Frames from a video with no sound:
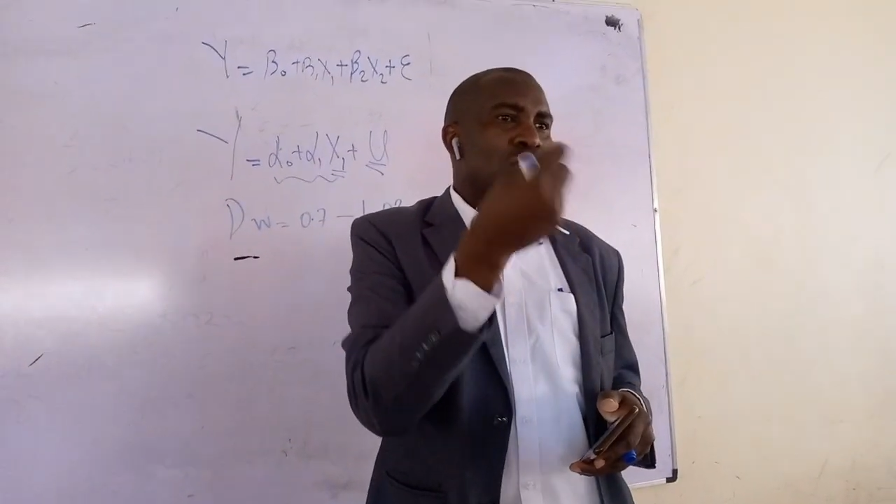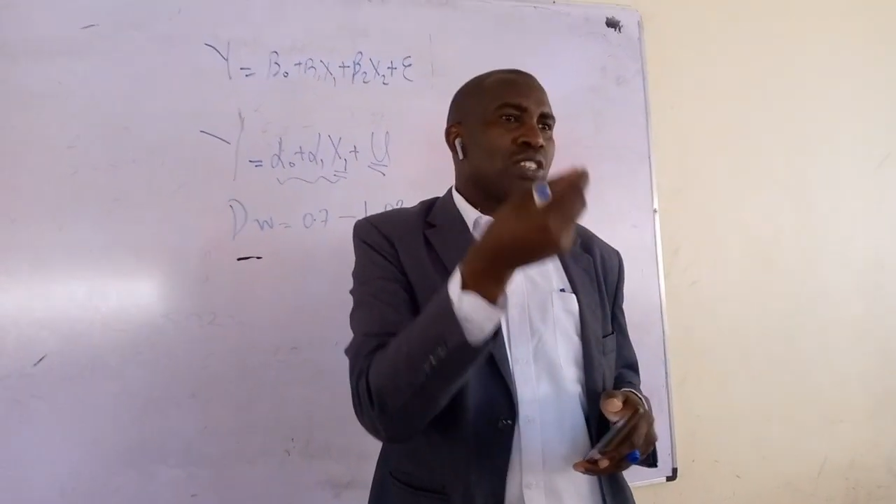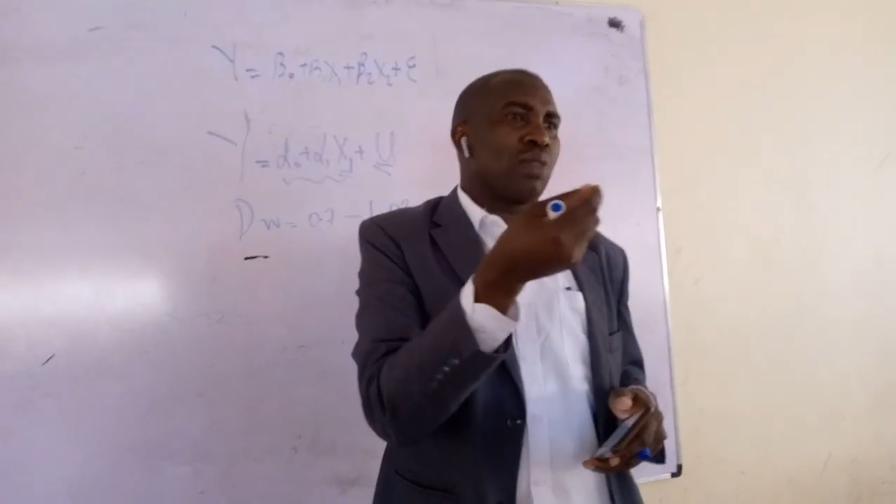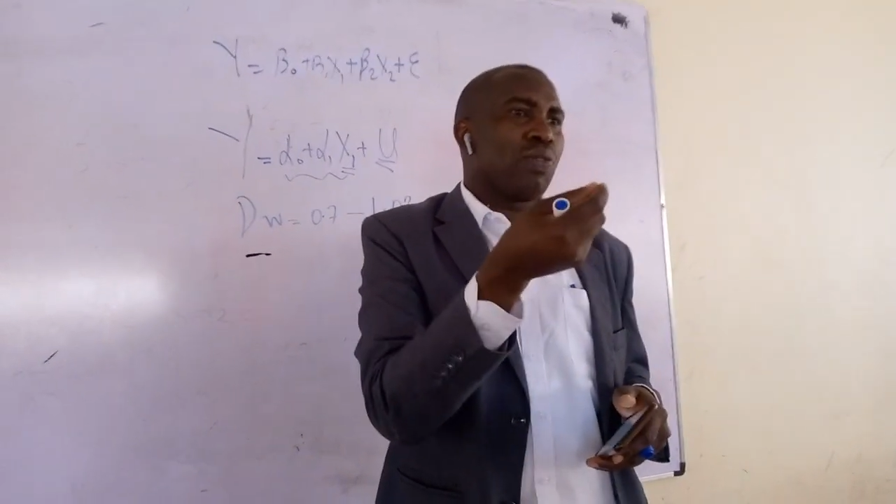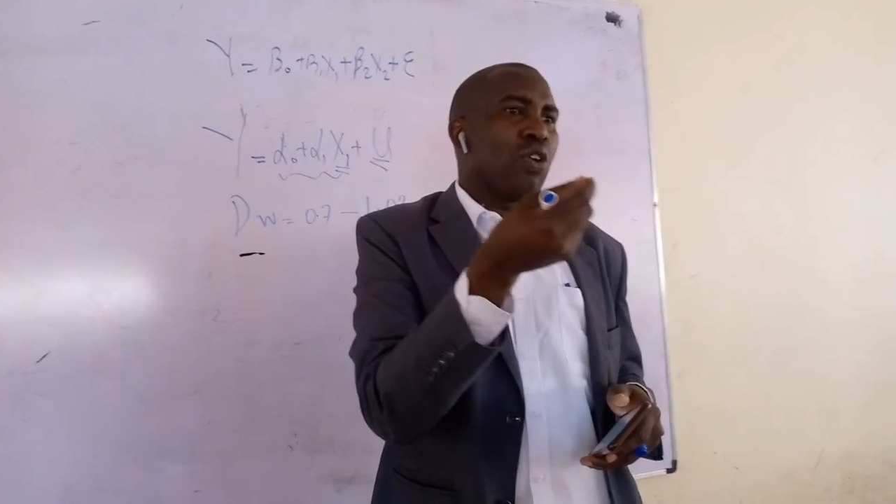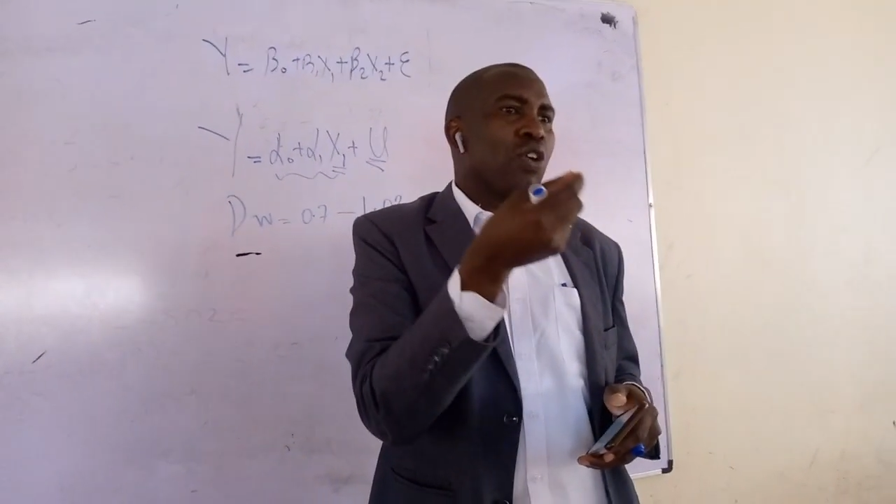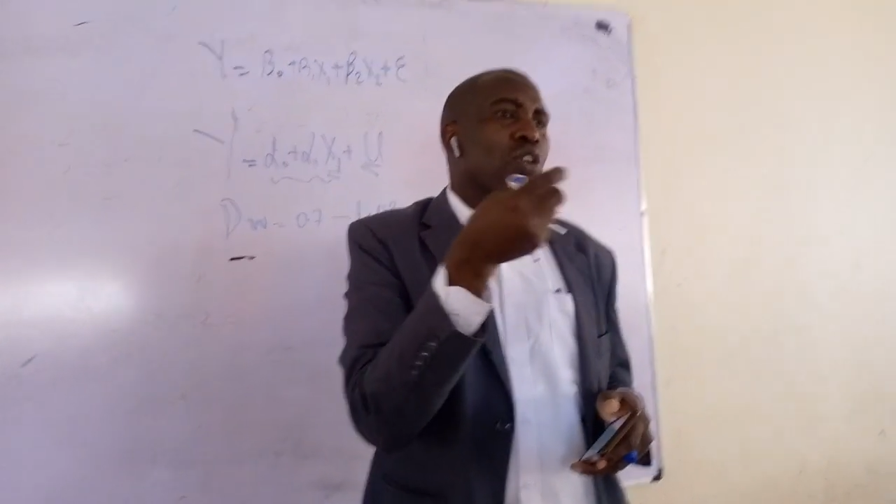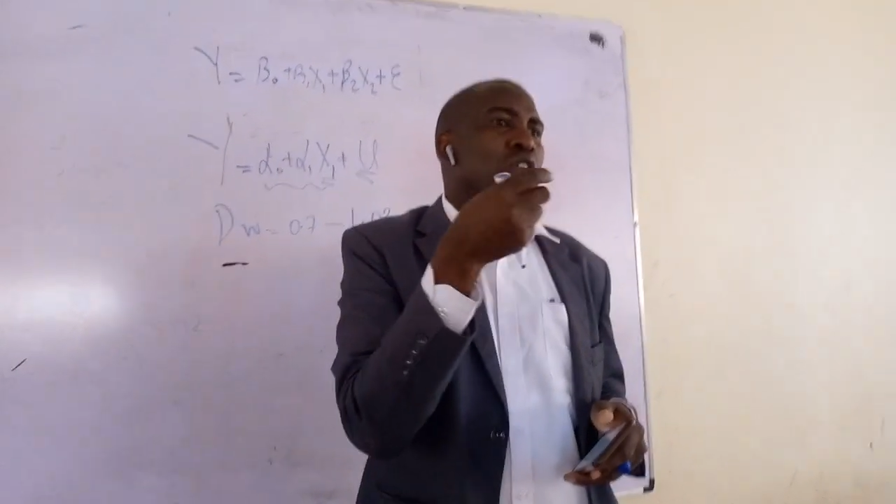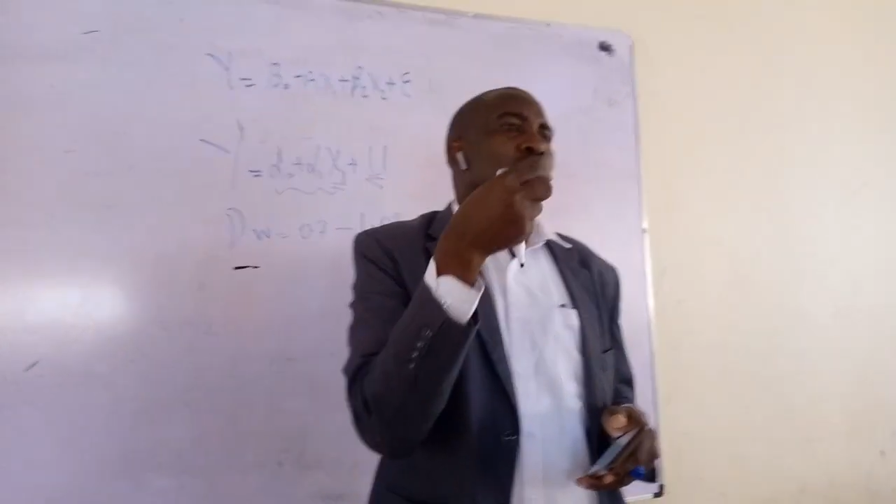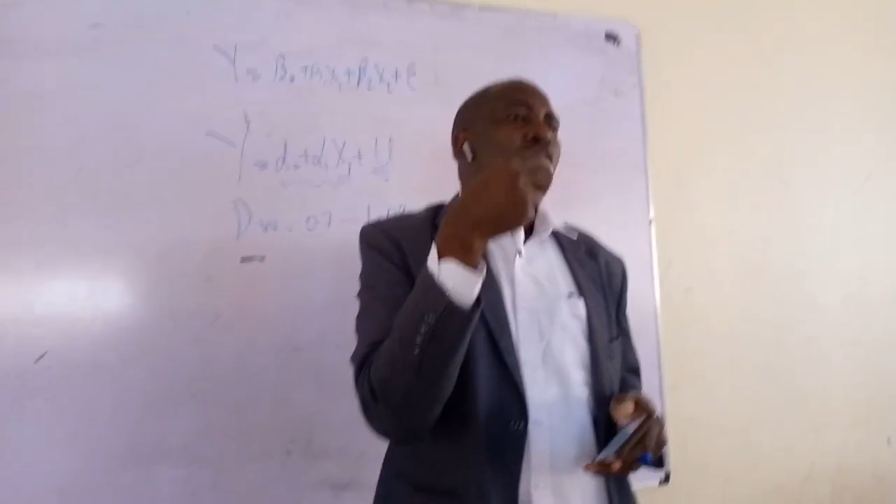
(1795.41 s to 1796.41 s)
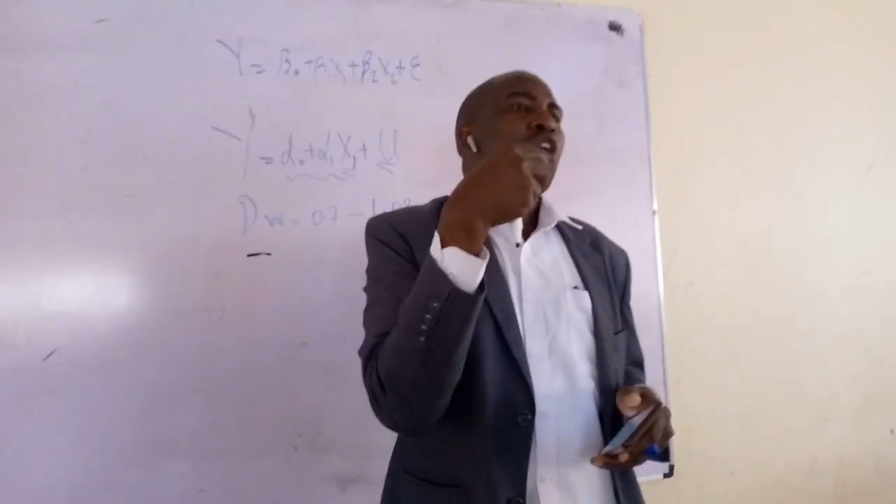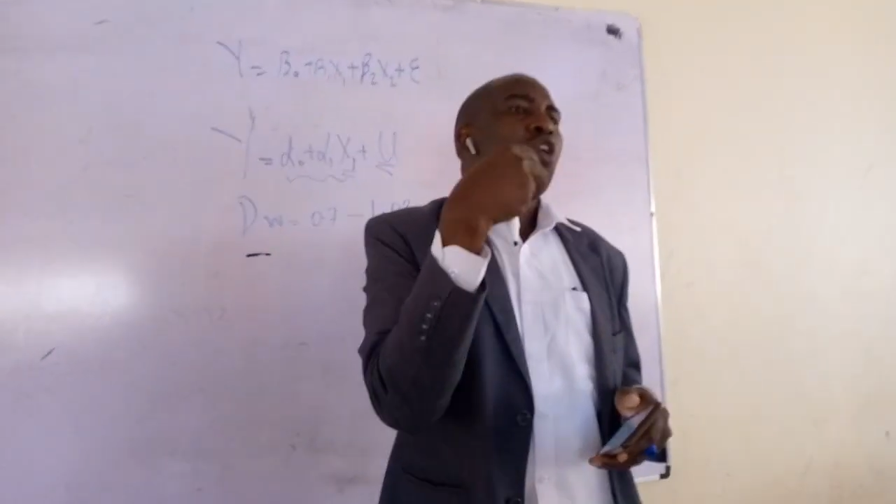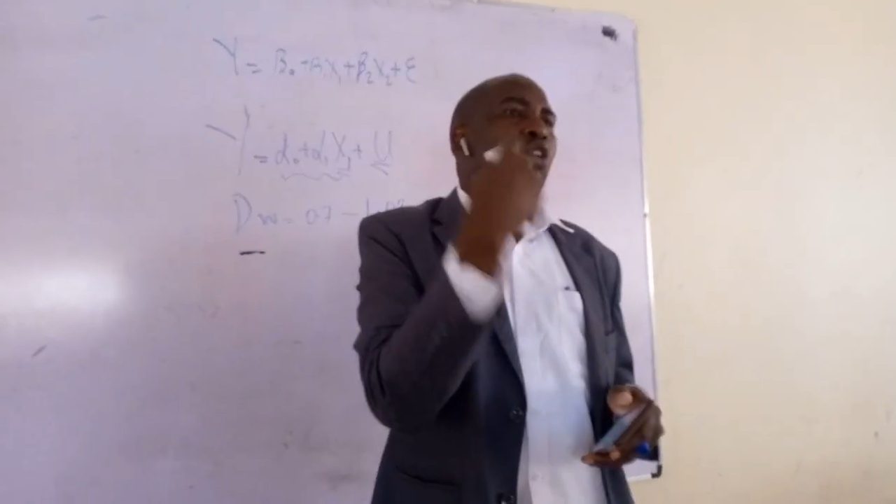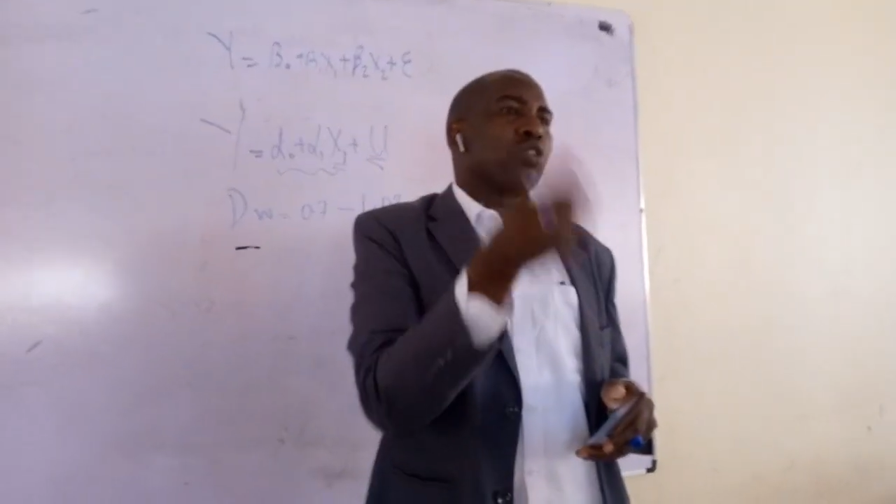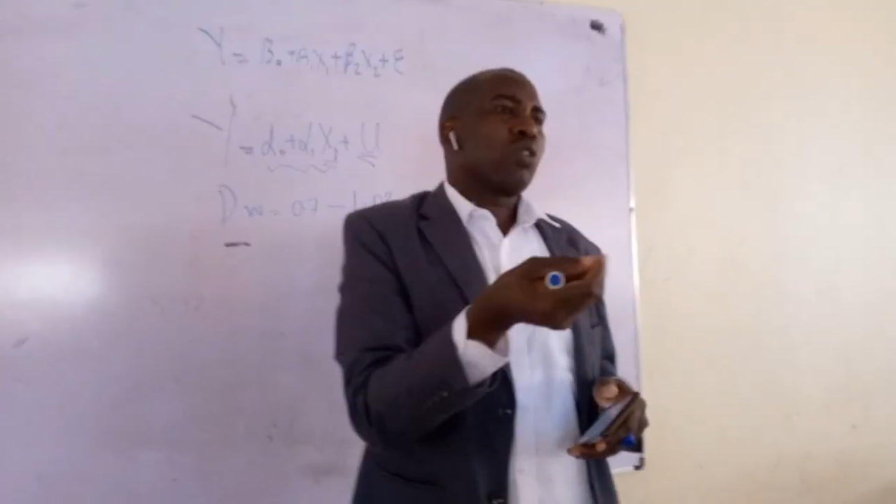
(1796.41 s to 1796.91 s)
for
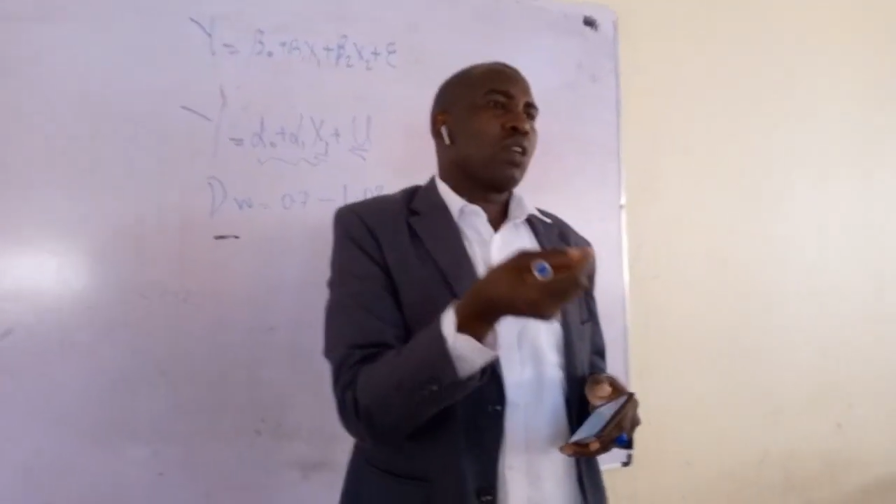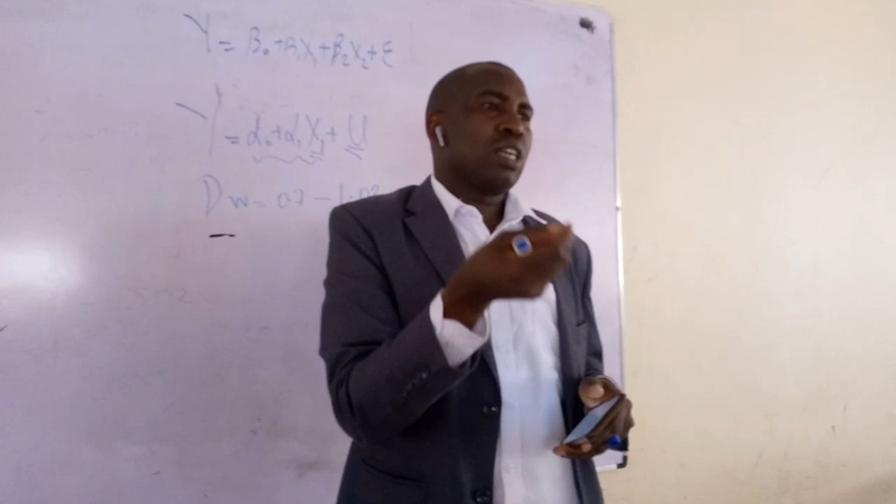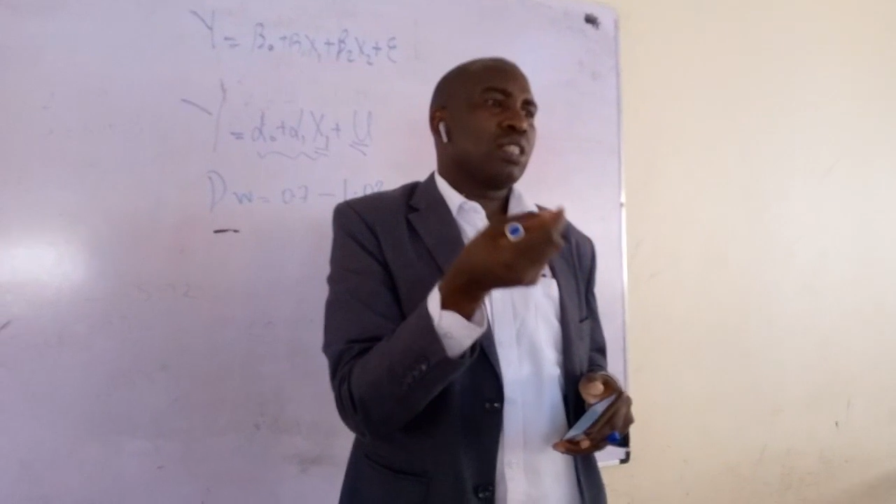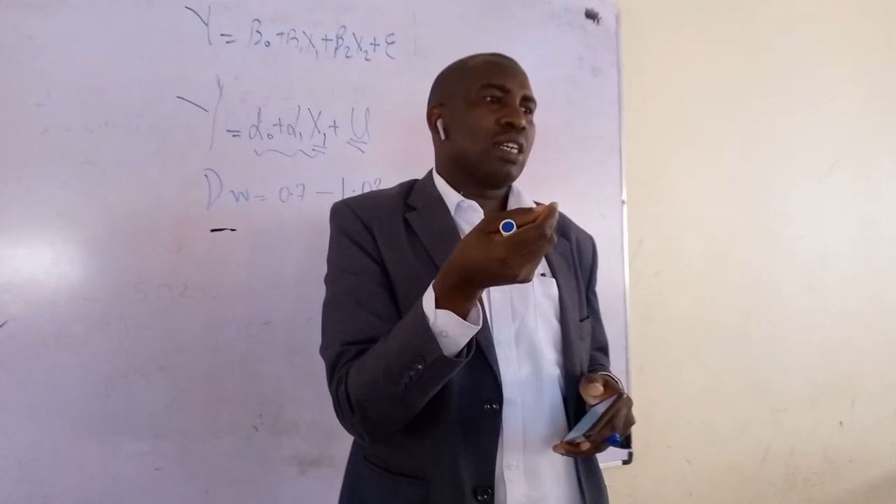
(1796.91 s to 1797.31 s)
autocorrelation,